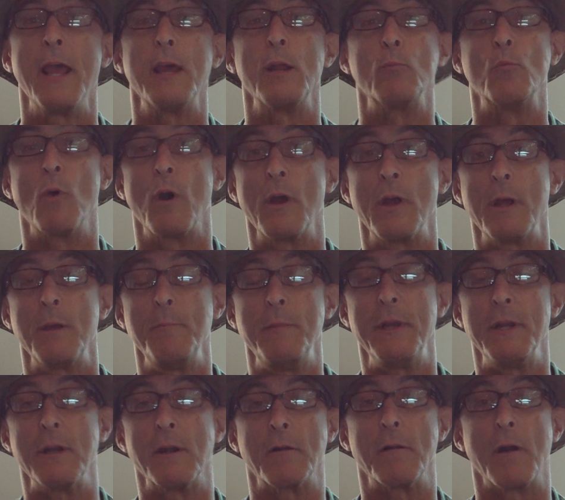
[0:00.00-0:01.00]
and why I'm
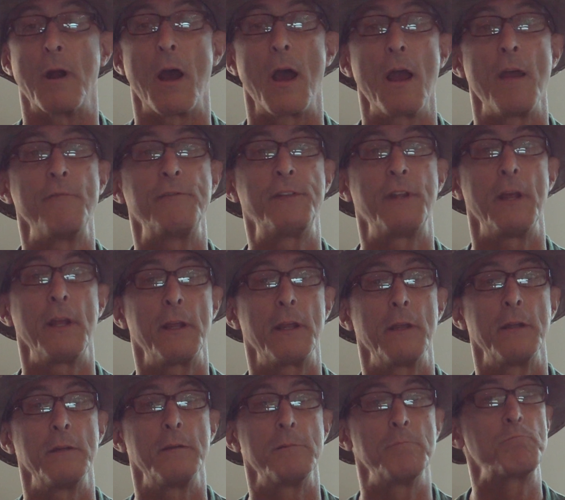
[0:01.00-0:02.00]
here. I've
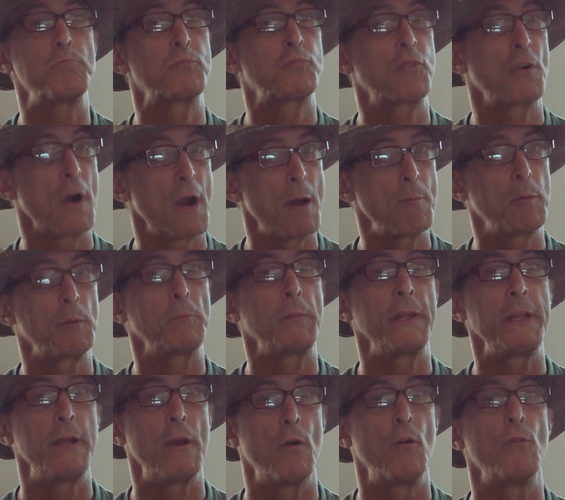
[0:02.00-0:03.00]
taken
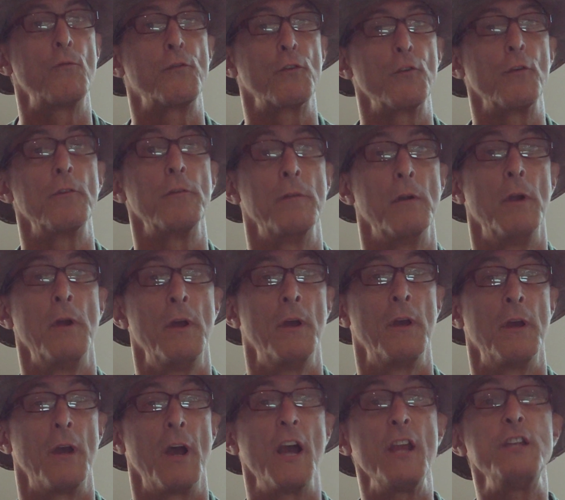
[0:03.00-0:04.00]
probably over
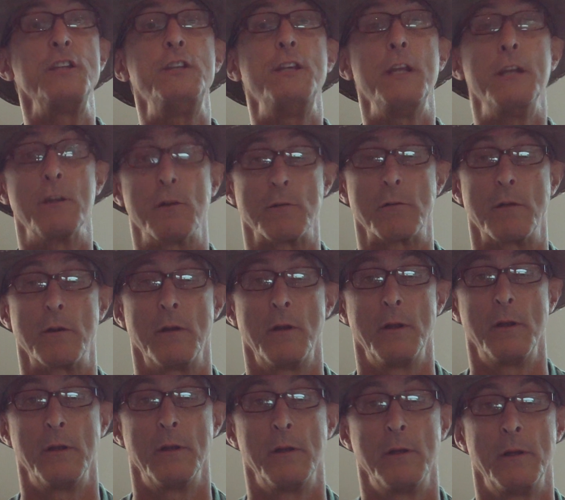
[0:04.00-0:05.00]
a year
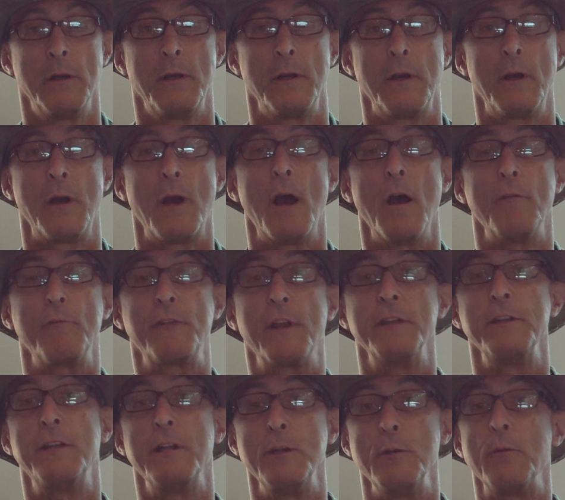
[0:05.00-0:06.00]
of
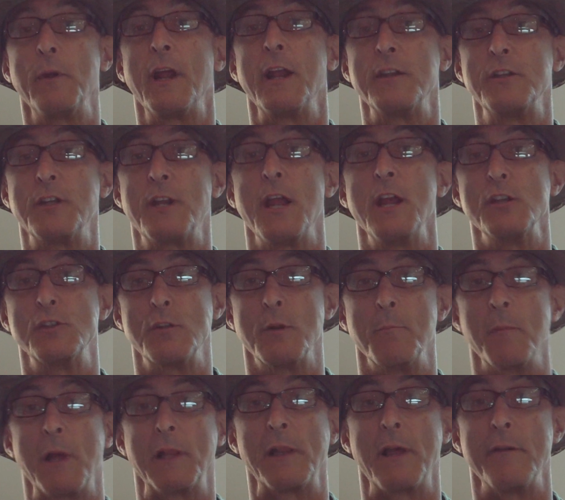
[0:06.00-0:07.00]
continuing education
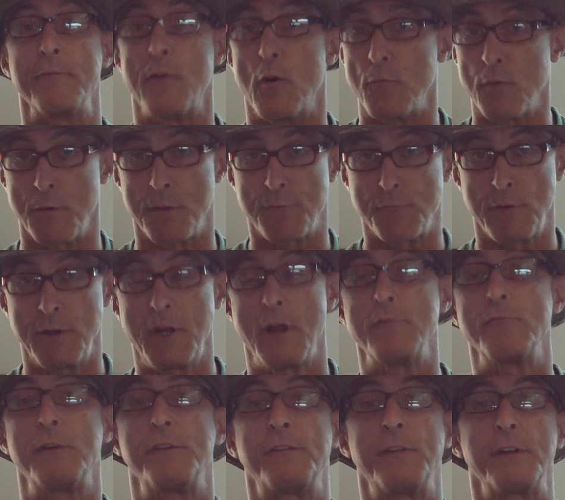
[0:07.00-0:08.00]
in my life, over
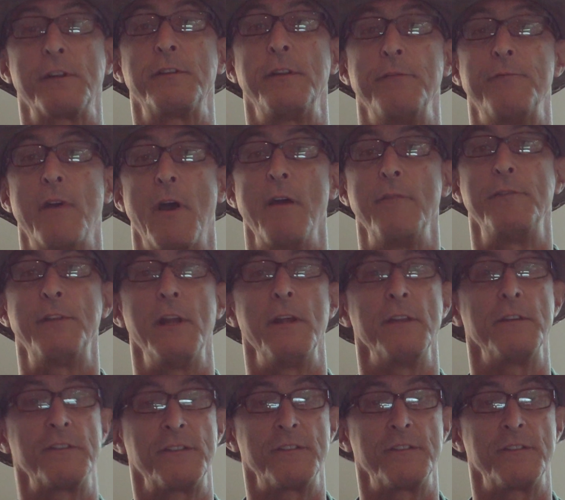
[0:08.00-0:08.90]
365 days